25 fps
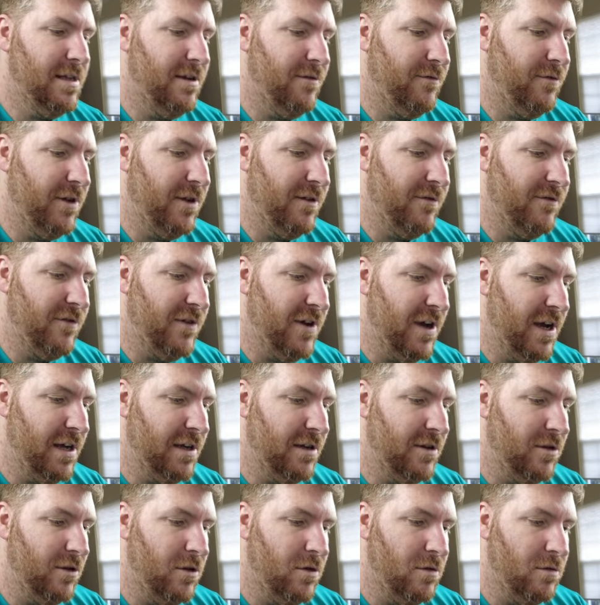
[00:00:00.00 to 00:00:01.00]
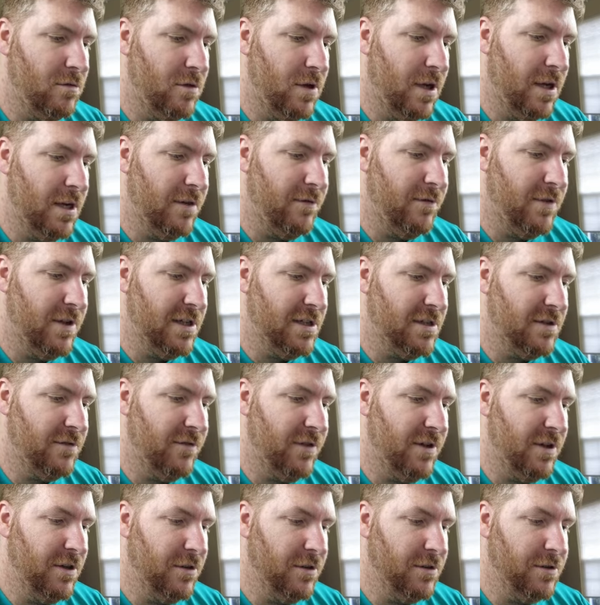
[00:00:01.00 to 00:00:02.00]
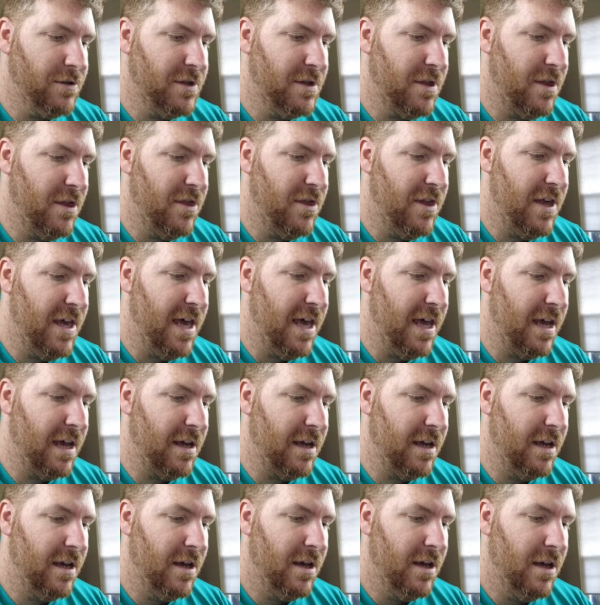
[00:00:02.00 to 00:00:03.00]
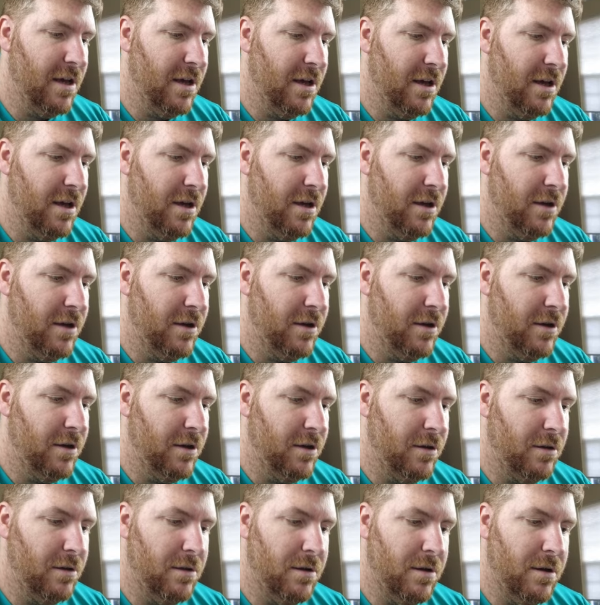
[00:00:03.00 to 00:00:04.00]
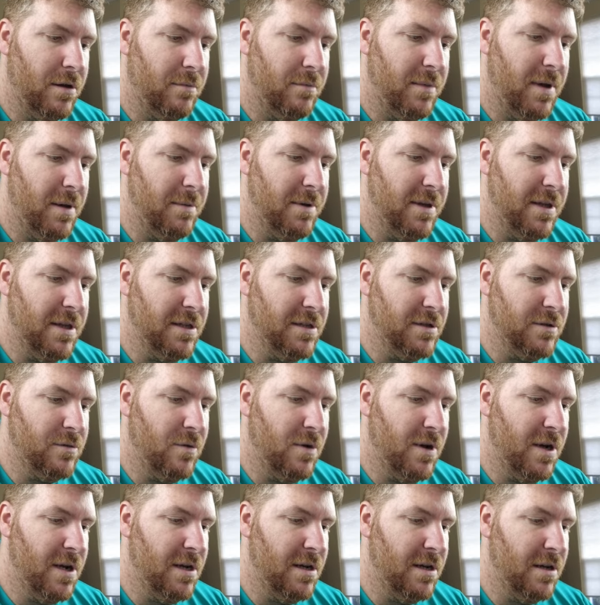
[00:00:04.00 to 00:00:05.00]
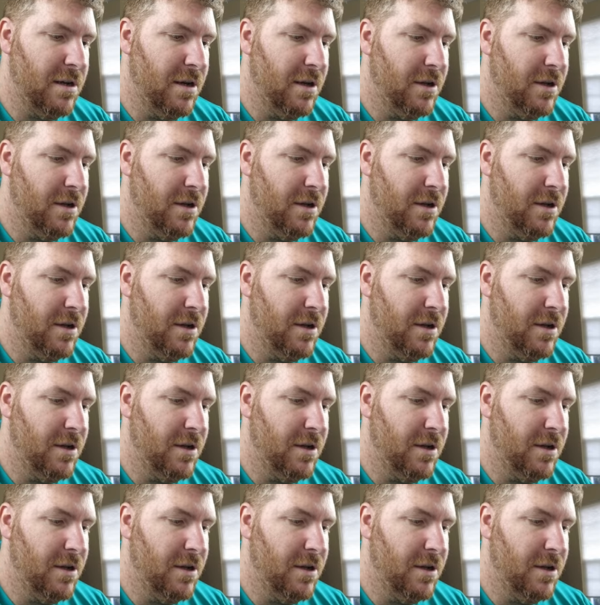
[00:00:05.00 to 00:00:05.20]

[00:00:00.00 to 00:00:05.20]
see if we can find... Oh, none of this feels thick. Maybe this one.